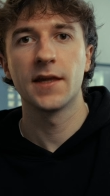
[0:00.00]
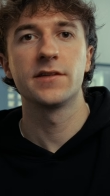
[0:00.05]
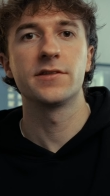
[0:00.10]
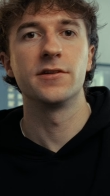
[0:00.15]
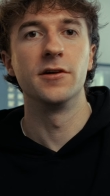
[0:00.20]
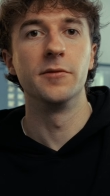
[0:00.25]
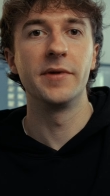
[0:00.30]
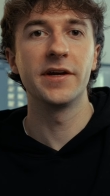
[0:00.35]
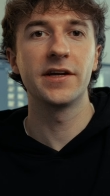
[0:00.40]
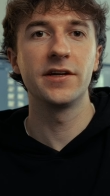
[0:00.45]

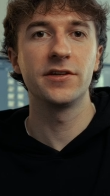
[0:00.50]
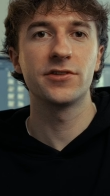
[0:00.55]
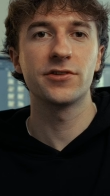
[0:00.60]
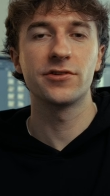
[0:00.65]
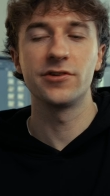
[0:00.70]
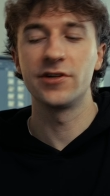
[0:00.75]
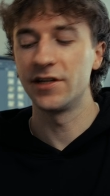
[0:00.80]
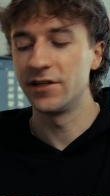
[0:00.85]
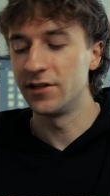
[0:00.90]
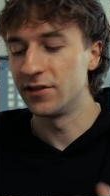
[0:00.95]
So a bigger
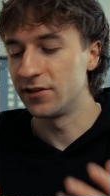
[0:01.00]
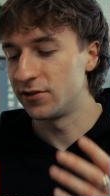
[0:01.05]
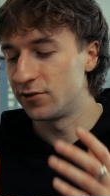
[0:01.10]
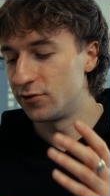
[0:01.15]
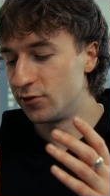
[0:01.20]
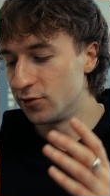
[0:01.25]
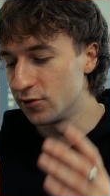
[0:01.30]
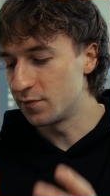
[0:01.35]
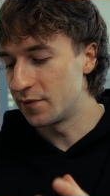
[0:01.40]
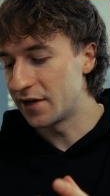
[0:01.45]
screen
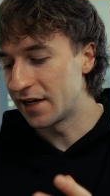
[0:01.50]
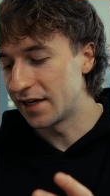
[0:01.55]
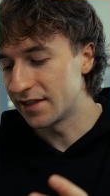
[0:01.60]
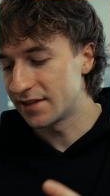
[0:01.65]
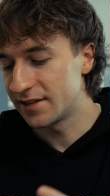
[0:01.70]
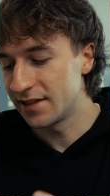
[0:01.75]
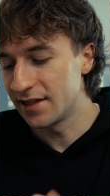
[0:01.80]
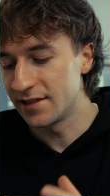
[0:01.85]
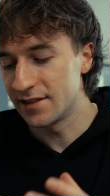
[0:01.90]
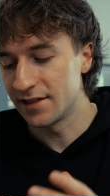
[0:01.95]
does mean
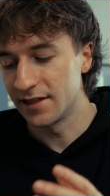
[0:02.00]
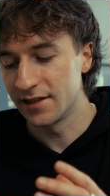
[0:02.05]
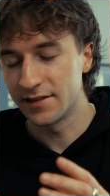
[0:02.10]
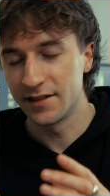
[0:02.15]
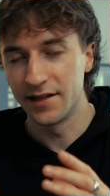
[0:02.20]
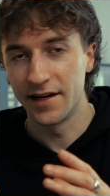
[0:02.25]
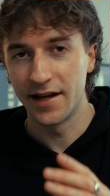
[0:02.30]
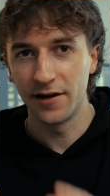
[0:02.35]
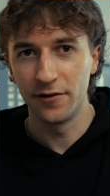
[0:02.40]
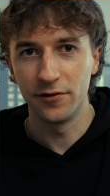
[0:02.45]
it's easier to
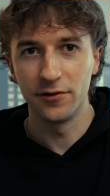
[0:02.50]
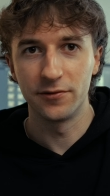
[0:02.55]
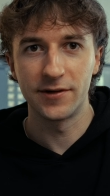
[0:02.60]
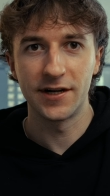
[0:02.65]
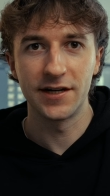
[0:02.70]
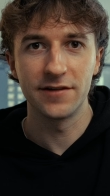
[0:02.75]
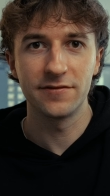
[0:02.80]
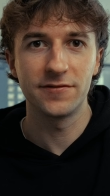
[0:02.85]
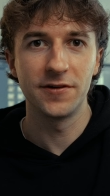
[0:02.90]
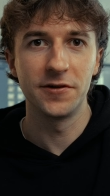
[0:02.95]
nail the
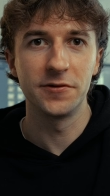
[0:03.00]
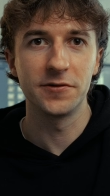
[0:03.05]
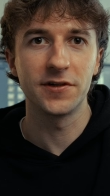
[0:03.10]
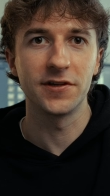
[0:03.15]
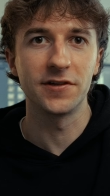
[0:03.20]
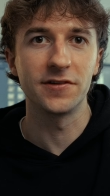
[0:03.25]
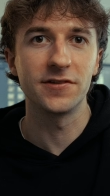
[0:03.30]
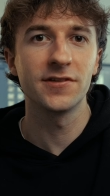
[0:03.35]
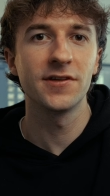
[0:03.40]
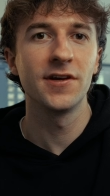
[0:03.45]
right
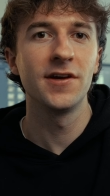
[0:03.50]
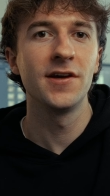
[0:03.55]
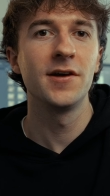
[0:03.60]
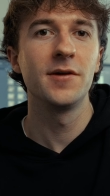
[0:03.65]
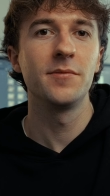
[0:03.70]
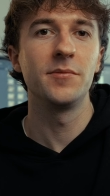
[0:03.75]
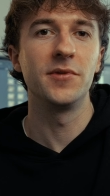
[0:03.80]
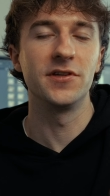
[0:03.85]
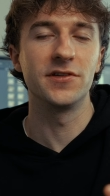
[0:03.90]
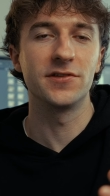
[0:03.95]
focus,
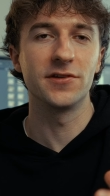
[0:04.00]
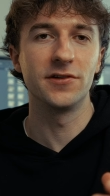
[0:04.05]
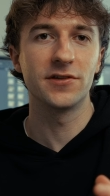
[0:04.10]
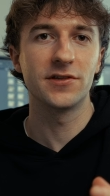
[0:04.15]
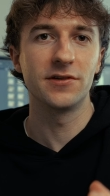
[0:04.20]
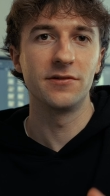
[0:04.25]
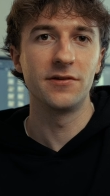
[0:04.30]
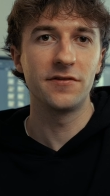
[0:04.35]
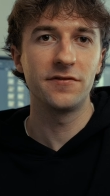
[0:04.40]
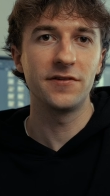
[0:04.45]
but there's
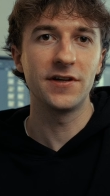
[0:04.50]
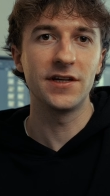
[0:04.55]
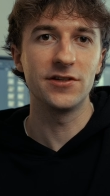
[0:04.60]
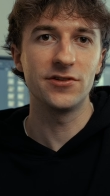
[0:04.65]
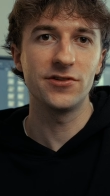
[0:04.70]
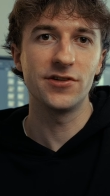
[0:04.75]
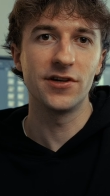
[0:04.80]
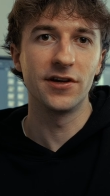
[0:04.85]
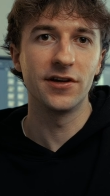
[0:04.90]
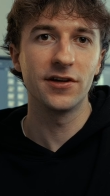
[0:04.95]
also a
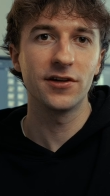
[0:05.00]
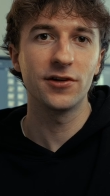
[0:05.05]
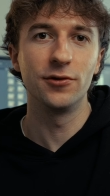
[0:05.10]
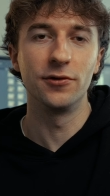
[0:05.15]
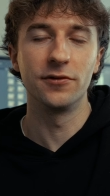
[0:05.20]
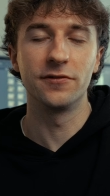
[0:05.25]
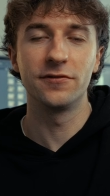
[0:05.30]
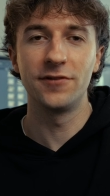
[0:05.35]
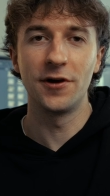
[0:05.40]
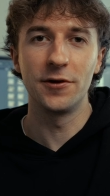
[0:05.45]
feature
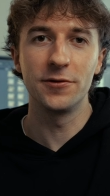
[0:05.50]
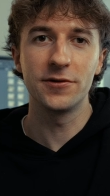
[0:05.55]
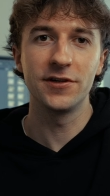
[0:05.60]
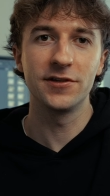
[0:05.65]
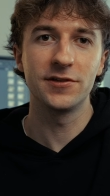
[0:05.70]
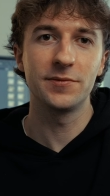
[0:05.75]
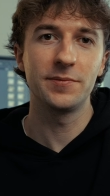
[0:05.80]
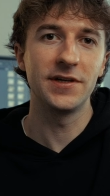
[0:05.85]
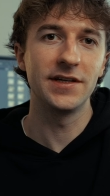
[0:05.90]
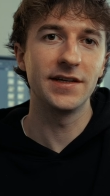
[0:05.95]
called
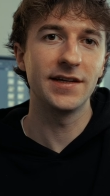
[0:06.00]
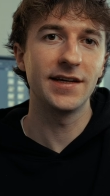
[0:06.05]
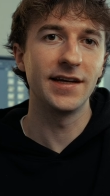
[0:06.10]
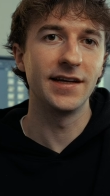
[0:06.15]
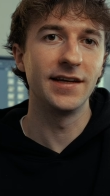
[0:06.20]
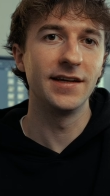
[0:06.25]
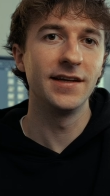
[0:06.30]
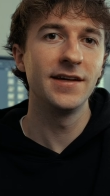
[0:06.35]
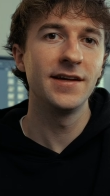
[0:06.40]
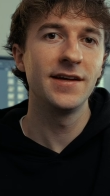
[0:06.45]
focus
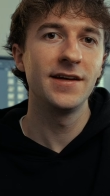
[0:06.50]
peaking,